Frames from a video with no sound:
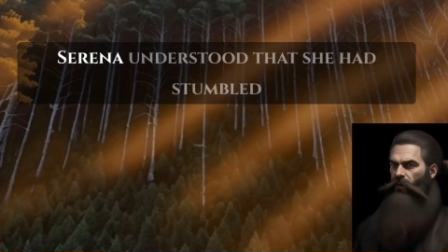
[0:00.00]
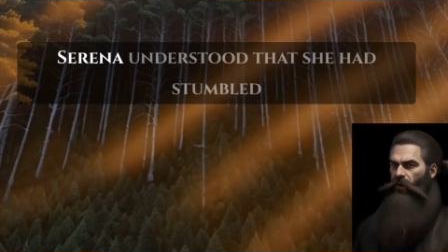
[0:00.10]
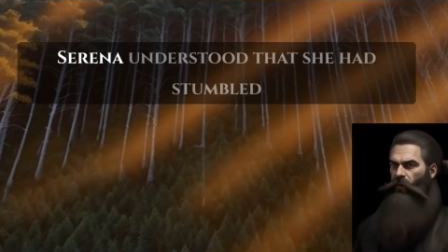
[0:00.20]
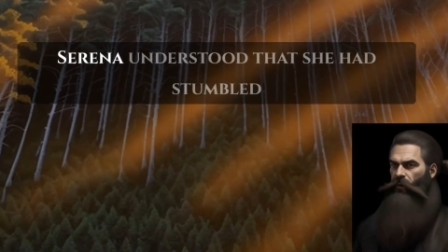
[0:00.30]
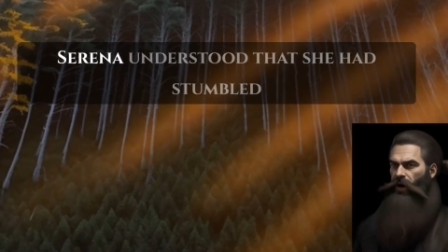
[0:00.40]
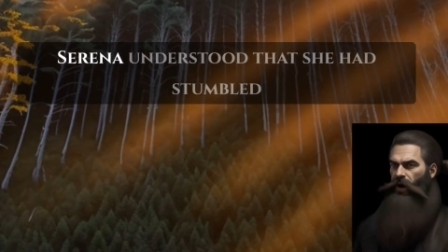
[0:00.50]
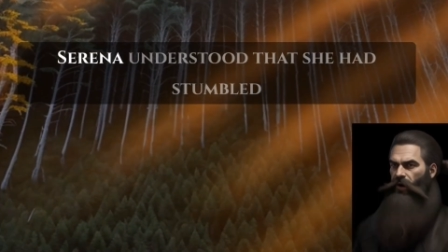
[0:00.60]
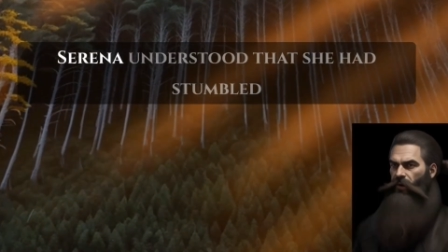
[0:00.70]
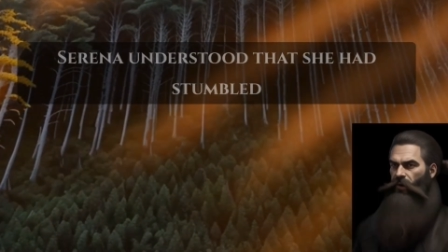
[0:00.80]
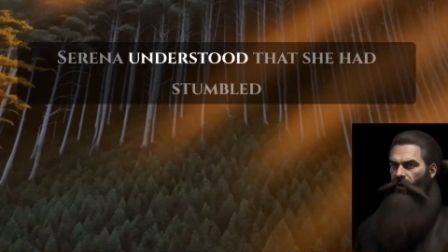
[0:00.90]
Serena
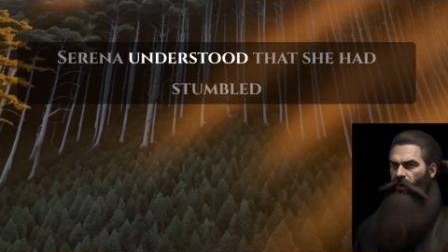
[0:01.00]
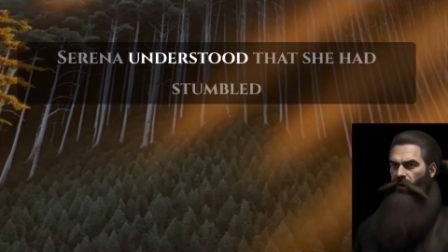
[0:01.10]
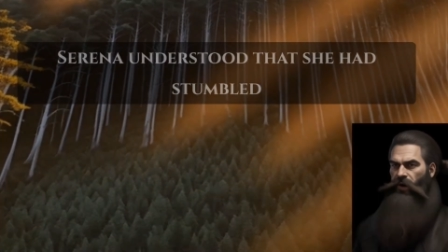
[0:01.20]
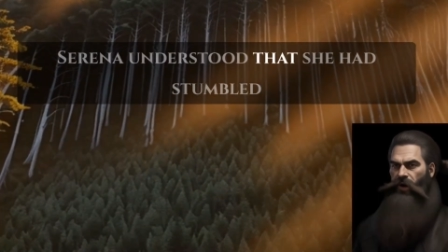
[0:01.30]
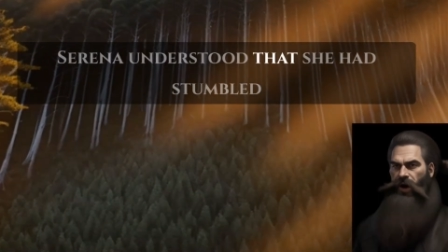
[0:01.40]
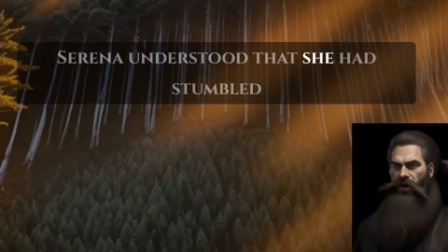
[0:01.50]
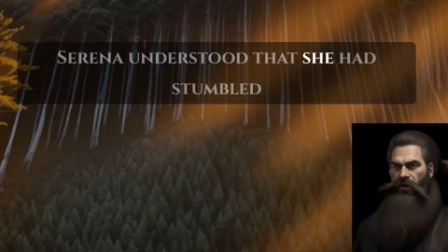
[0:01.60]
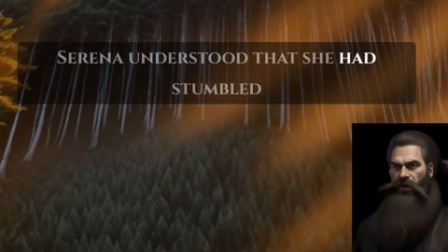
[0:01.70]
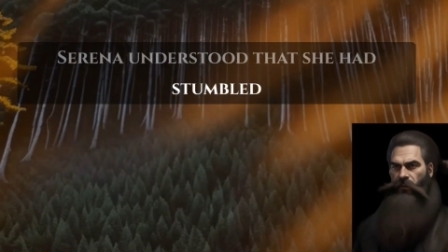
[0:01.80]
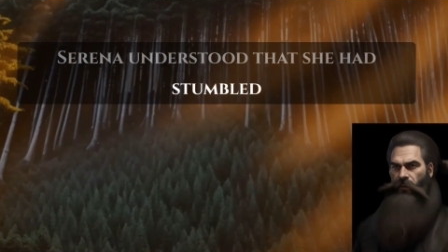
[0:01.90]
understood that she had
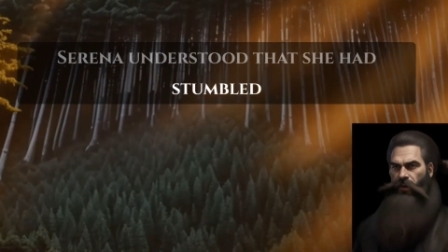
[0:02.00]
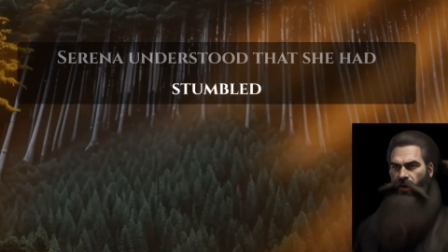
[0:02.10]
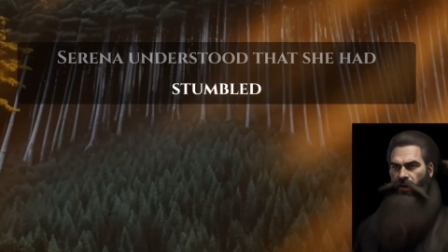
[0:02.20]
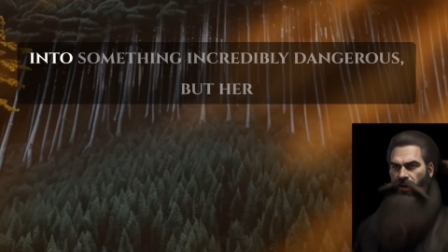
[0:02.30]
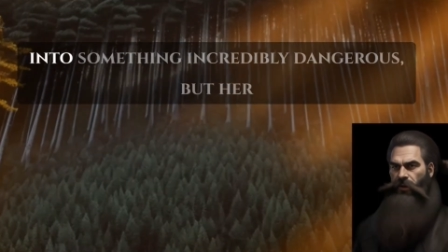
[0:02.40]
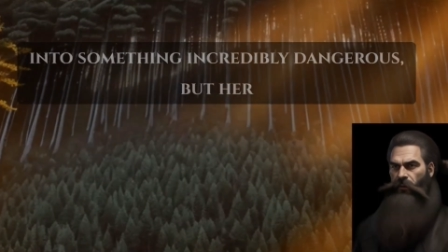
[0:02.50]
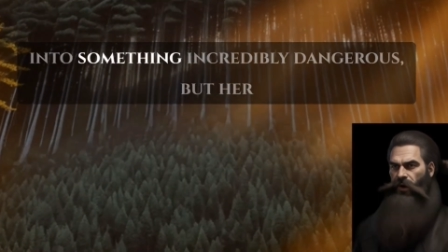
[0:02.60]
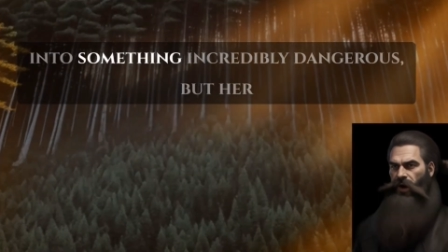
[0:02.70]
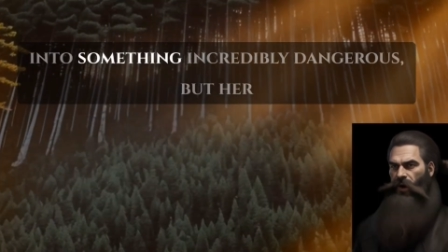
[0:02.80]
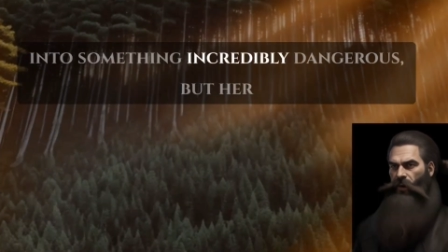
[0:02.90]
stumbled into
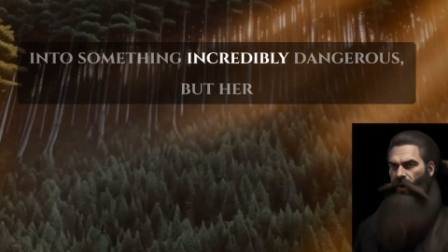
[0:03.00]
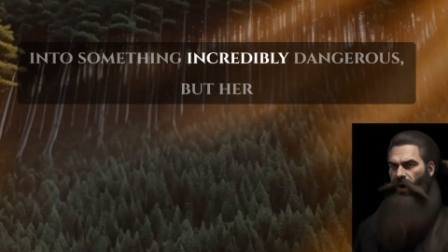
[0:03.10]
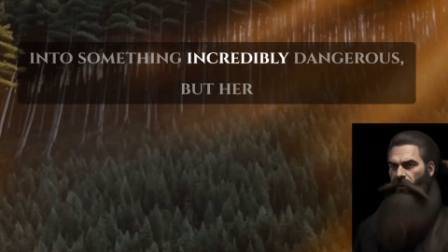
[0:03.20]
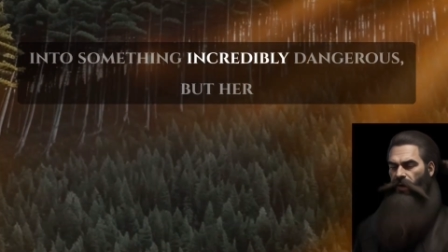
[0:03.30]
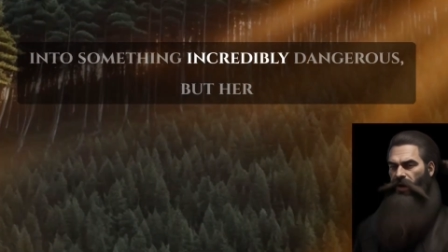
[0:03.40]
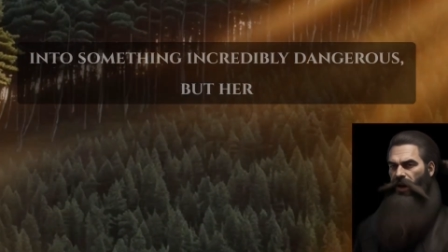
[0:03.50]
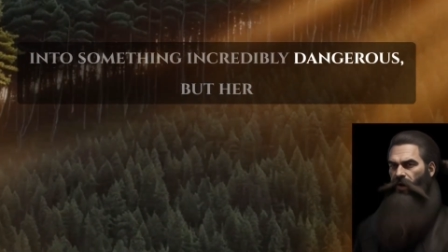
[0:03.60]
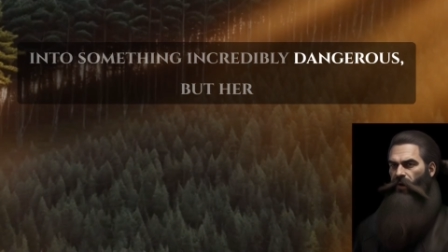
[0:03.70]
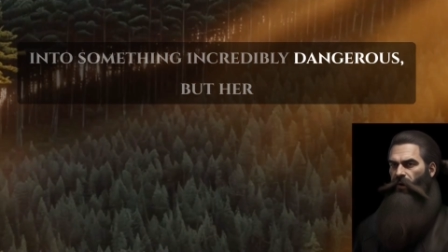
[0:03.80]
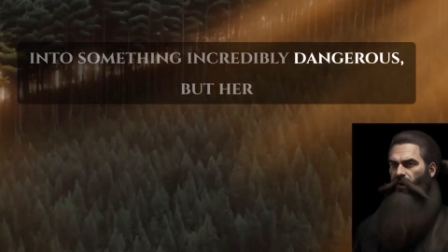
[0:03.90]
something incredibly
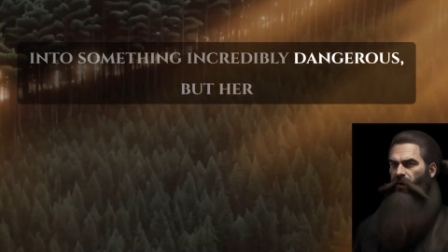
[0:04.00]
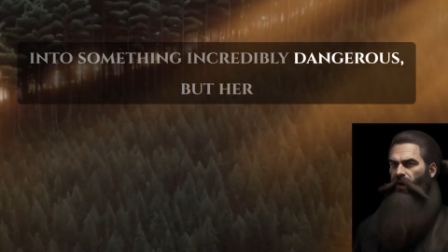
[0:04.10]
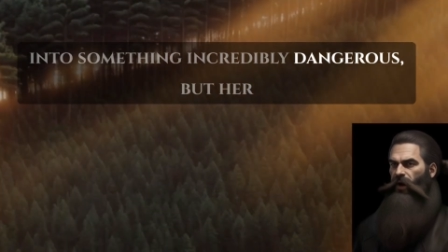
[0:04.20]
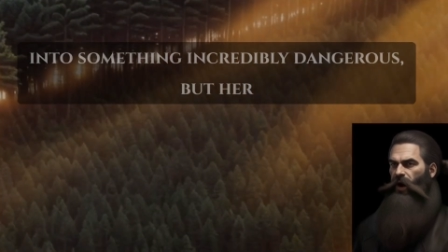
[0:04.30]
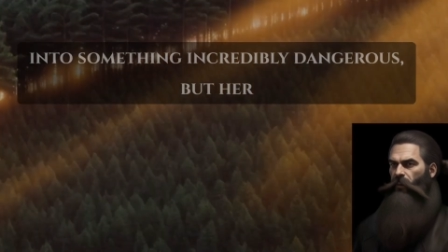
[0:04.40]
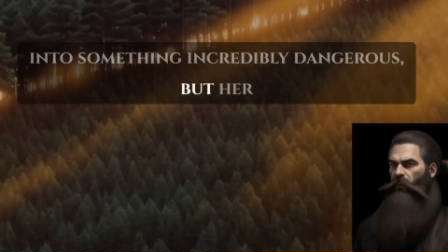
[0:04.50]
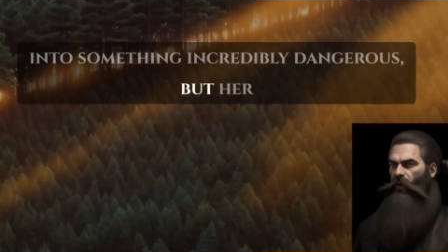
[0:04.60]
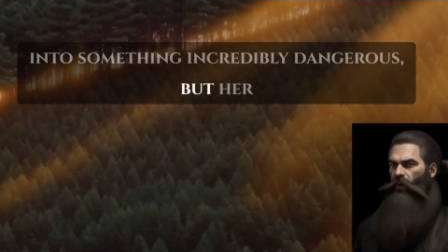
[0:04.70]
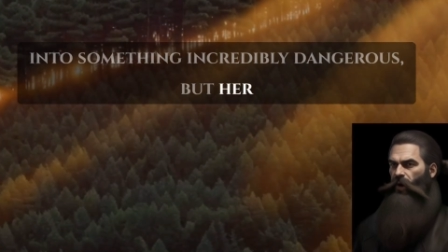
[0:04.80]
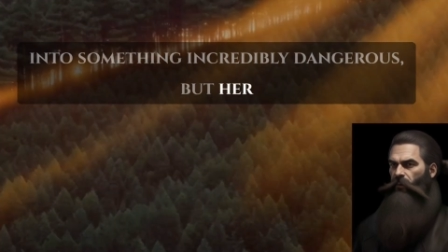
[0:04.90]
dangerous,
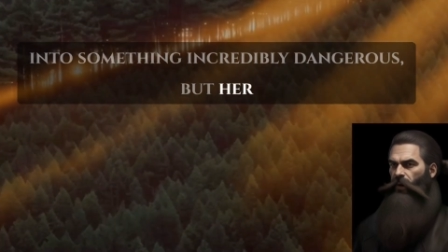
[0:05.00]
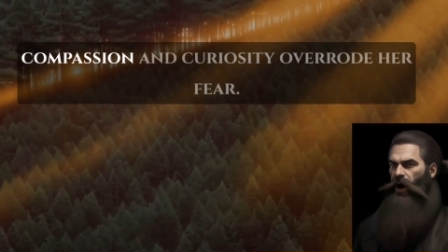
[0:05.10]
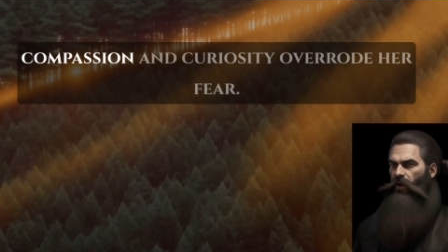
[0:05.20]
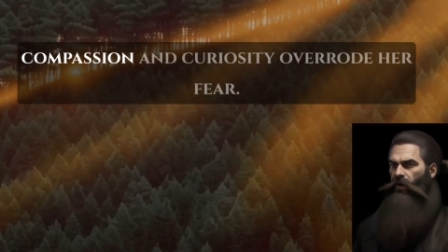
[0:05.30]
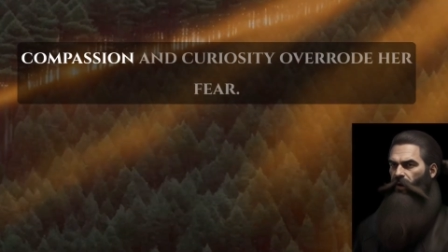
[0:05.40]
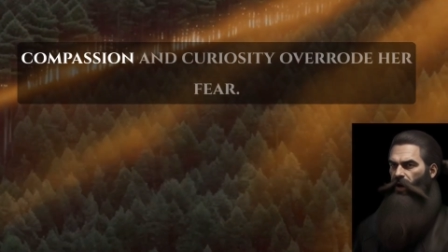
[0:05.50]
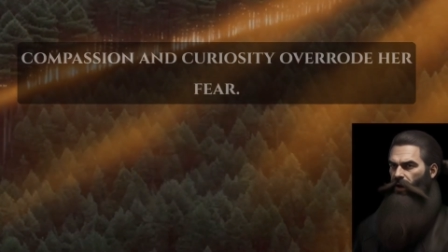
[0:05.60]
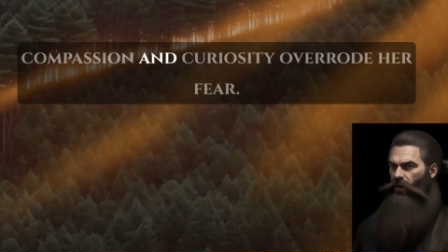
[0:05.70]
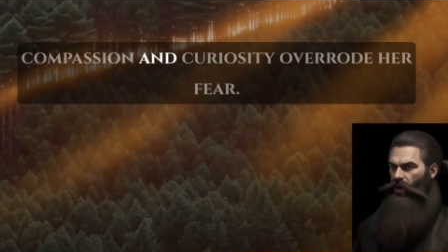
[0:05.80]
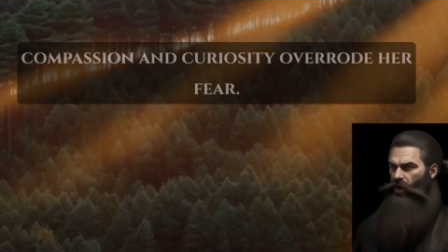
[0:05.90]
but her compassion
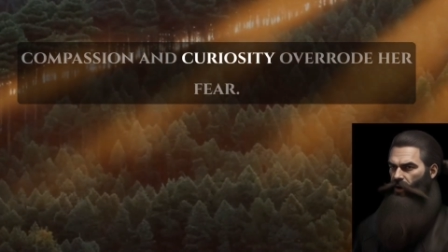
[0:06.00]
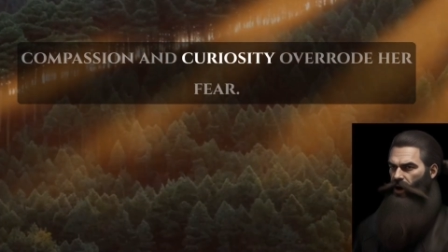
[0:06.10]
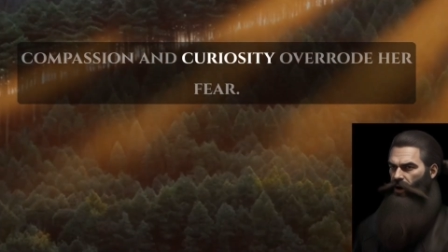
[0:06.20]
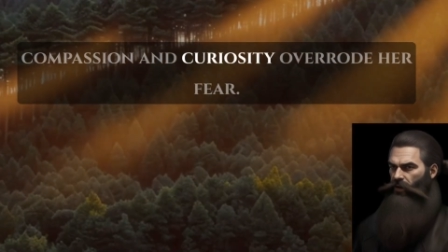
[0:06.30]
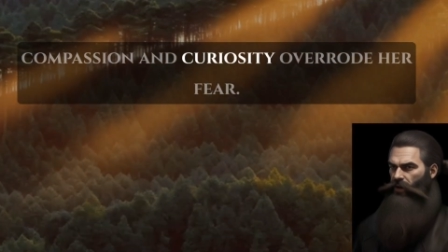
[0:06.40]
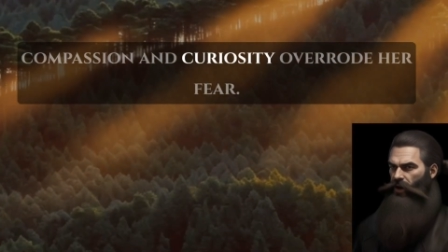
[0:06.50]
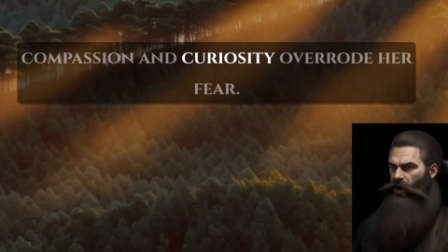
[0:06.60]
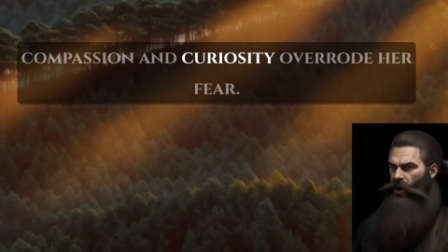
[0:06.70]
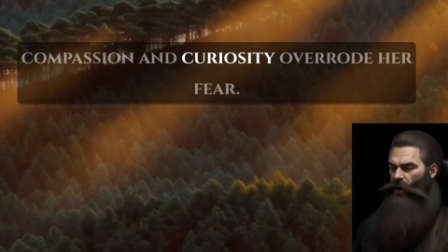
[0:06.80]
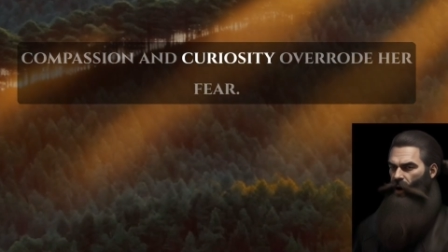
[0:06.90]
and
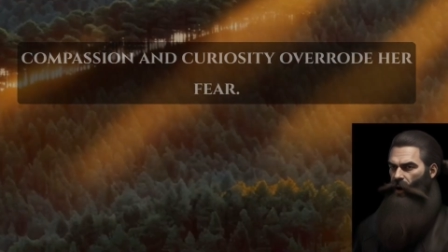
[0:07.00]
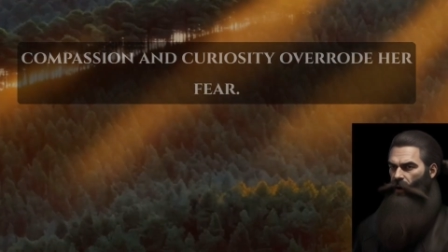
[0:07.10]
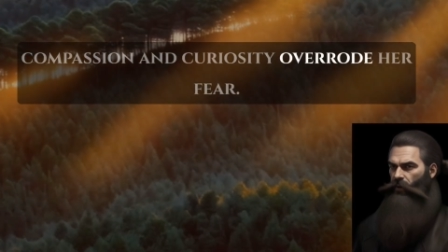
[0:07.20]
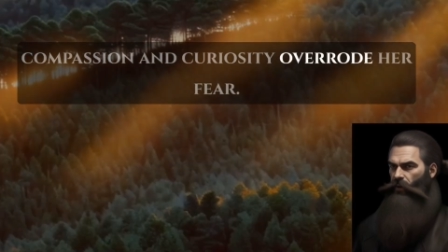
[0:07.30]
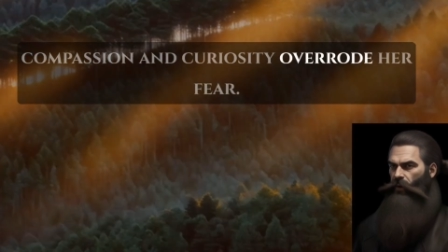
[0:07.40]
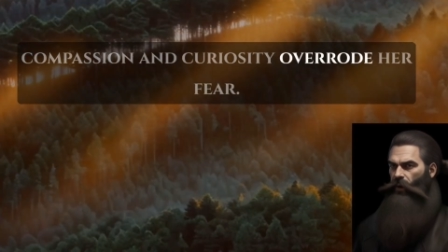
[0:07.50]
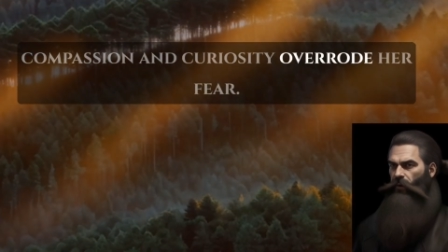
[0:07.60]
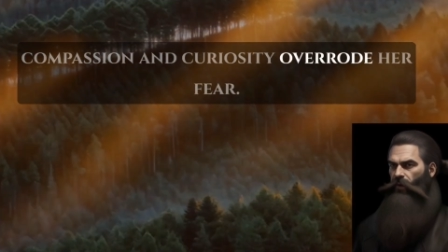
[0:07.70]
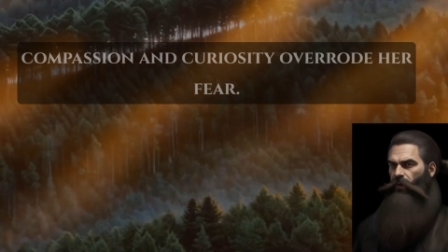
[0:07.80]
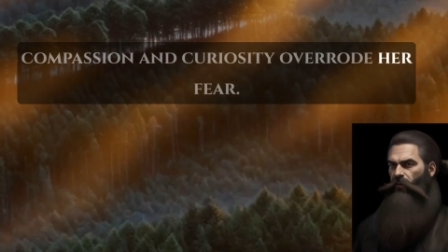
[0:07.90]
curiosity
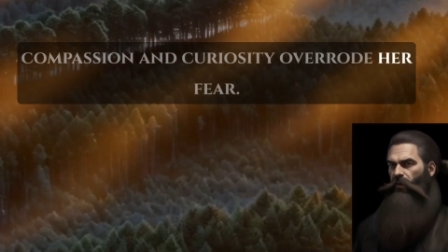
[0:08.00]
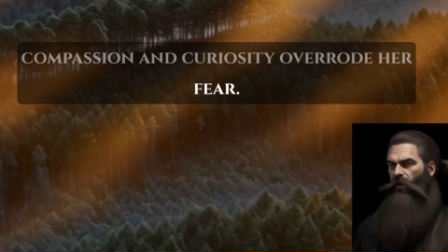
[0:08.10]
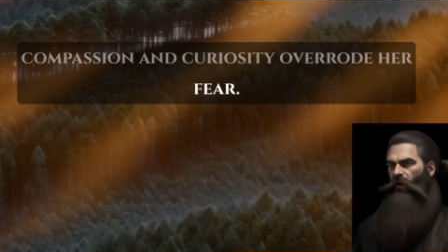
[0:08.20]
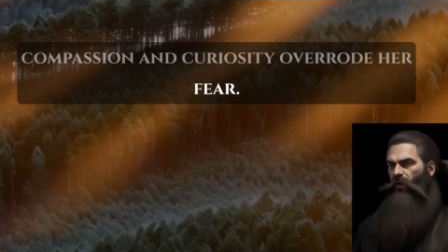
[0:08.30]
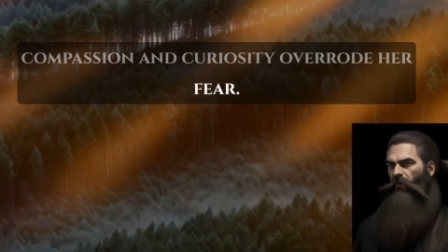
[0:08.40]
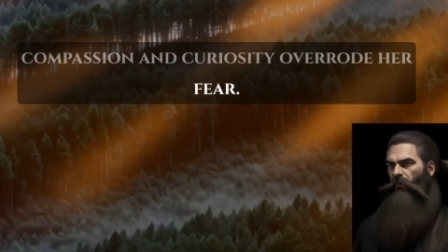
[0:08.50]
overrode her fear.